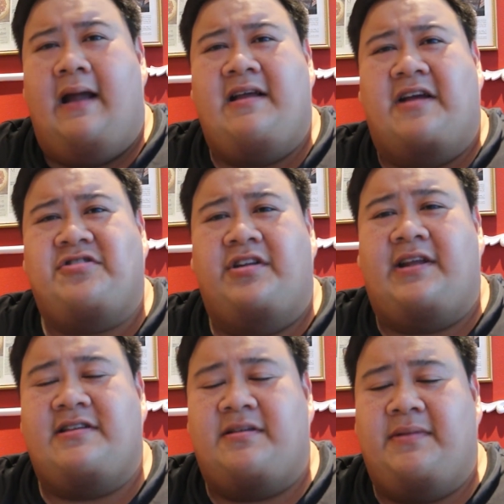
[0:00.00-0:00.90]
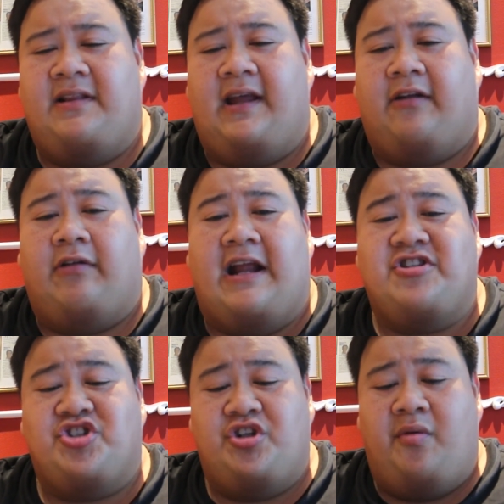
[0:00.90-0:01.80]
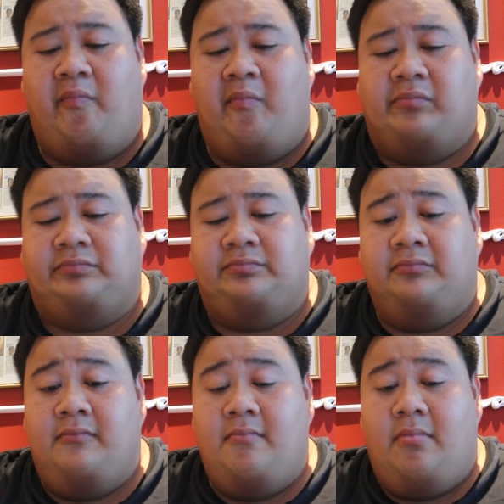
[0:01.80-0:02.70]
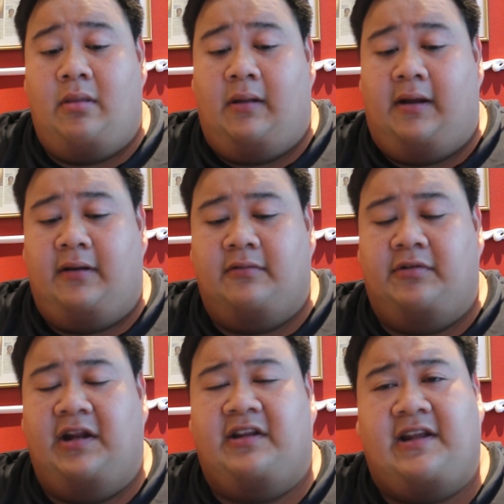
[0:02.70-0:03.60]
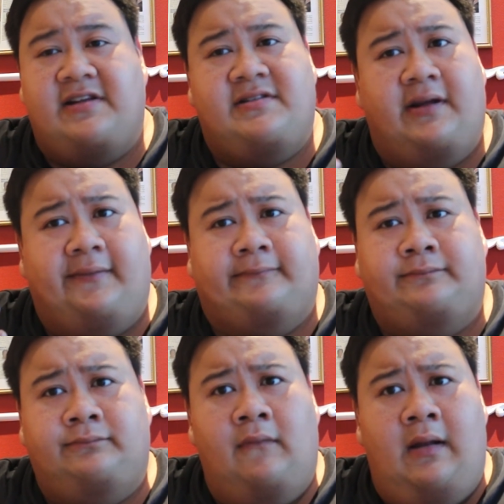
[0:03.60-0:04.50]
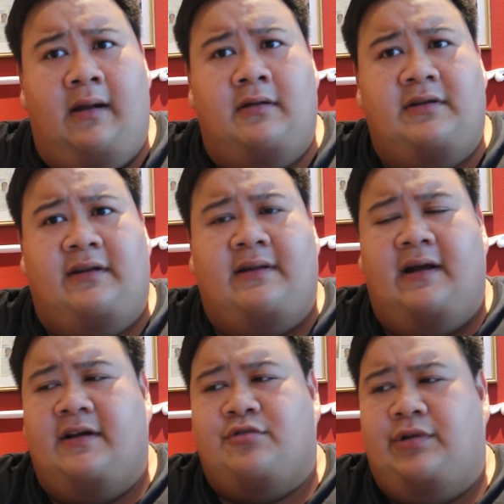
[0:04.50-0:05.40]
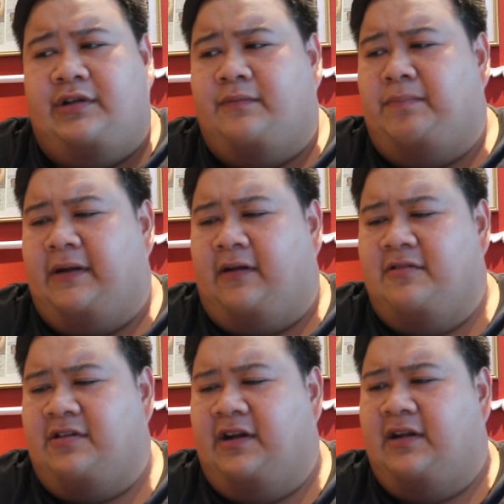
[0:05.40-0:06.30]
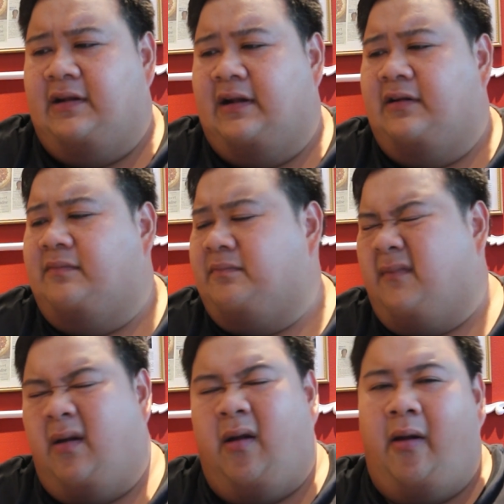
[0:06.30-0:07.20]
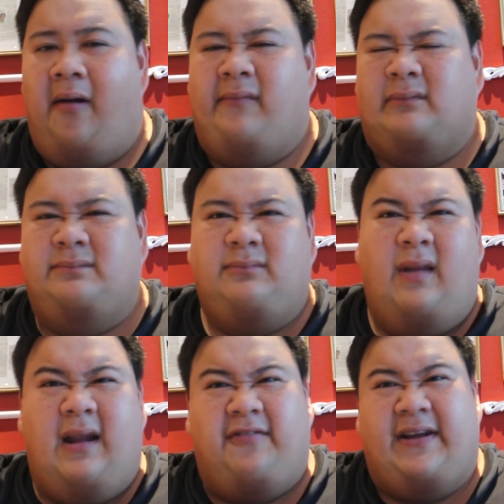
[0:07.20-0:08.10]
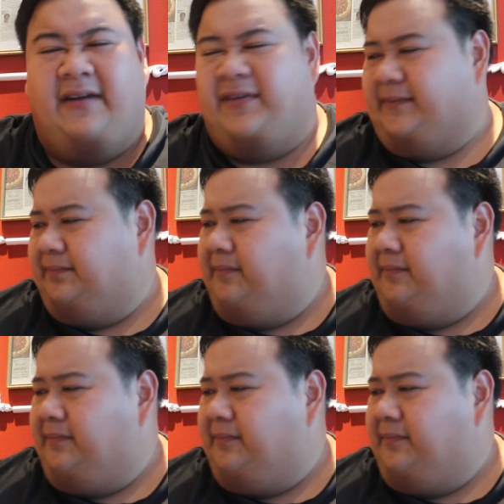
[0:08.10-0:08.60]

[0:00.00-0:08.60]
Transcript: actually tastes a bit like ranch. It really tastes like the sweet pickles in it, and not a fan of it.